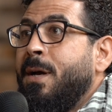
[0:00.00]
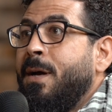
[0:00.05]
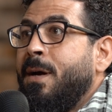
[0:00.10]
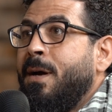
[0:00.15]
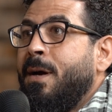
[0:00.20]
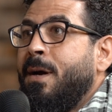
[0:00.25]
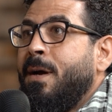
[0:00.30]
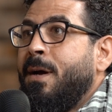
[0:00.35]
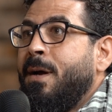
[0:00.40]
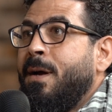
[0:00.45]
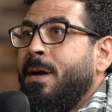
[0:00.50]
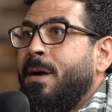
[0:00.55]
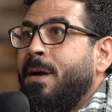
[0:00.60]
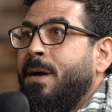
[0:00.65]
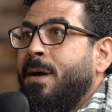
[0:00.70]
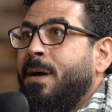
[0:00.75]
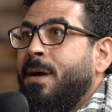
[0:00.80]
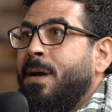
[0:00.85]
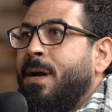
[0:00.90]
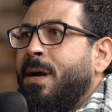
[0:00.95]

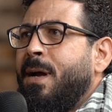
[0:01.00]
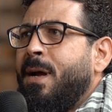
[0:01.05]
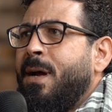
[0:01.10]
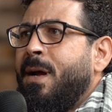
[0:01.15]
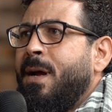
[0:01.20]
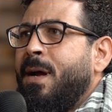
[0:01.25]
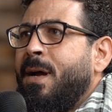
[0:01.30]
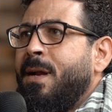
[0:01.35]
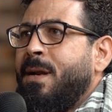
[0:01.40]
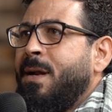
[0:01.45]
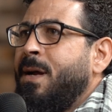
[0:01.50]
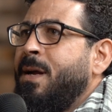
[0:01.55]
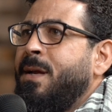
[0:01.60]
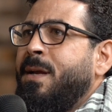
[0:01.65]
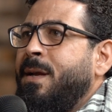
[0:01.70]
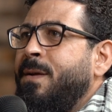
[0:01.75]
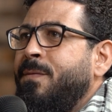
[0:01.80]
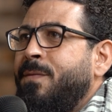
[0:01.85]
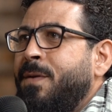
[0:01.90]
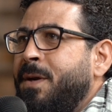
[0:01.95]
And I
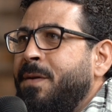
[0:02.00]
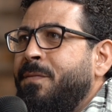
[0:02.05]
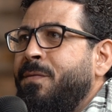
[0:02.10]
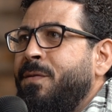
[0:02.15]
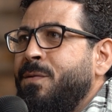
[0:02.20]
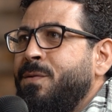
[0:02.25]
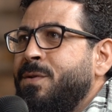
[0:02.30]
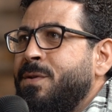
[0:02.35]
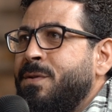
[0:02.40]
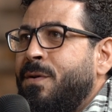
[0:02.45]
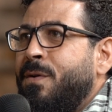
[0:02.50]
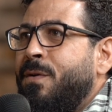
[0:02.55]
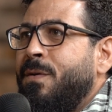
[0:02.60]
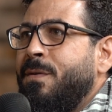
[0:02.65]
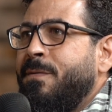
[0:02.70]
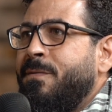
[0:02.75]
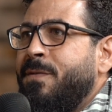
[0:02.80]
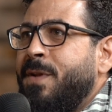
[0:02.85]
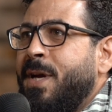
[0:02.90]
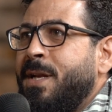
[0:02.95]
even refused
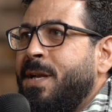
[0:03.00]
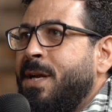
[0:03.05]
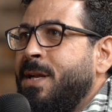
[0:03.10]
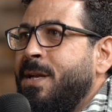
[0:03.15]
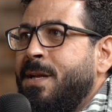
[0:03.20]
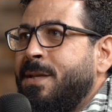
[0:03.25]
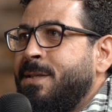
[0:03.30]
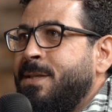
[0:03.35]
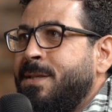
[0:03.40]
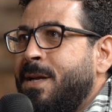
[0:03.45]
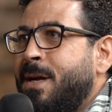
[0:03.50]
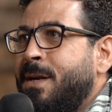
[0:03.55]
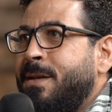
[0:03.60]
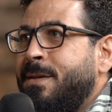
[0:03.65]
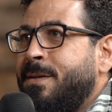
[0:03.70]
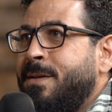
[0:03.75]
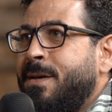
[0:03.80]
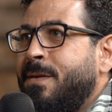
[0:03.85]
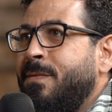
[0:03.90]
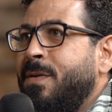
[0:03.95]
all of that, and I
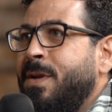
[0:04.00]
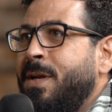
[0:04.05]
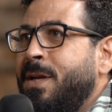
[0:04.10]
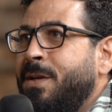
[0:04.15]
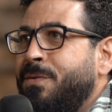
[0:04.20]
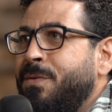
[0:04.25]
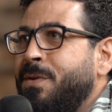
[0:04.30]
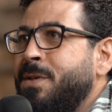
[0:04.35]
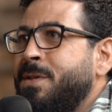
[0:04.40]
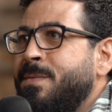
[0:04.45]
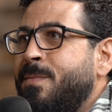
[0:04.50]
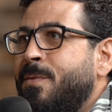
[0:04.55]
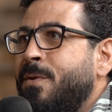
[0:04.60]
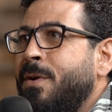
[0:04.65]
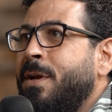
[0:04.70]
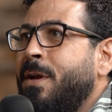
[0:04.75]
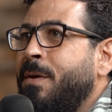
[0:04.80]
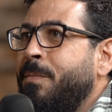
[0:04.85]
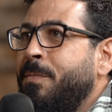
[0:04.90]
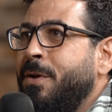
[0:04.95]
started traveling to the
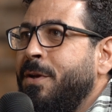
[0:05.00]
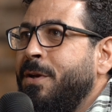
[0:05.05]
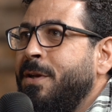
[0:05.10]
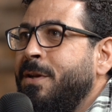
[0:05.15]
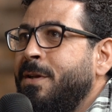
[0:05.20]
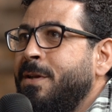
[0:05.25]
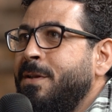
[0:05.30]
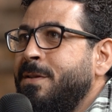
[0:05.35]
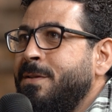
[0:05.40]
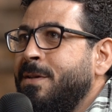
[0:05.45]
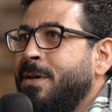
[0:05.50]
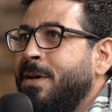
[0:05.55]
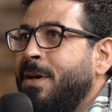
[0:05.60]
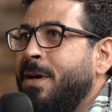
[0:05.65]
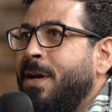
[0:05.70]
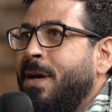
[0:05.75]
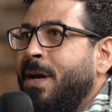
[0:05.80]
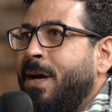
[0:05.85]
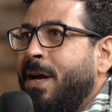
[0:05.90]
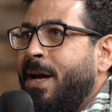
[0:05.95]
small communities,
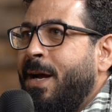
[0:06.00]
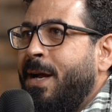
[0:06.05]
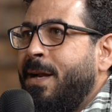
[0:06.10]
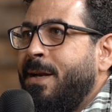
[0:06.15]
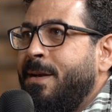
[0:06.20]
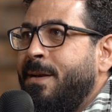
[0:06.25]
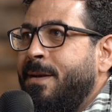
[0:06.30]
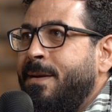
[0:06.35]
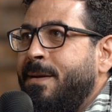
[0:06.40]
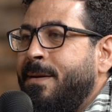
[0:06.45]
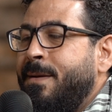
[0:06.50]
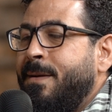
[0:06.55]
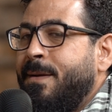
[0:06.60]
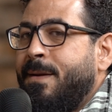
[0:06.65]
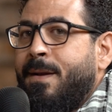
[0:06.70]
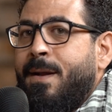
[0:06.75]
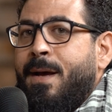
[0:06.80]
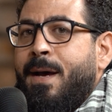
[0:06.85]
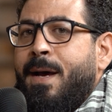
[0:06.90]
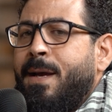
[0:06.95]
and
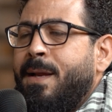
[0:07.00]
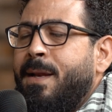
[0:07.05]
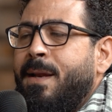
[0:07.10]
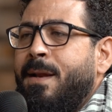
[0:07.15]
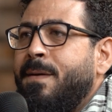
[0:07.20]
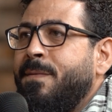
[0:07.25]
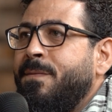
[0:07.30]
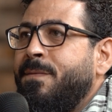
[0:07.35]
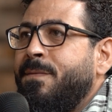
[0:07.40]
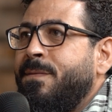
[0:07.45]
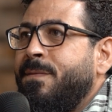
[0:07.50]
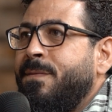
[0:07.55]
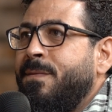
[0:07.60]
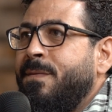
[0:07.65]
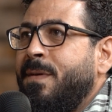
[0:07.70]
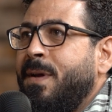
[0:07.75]
I love.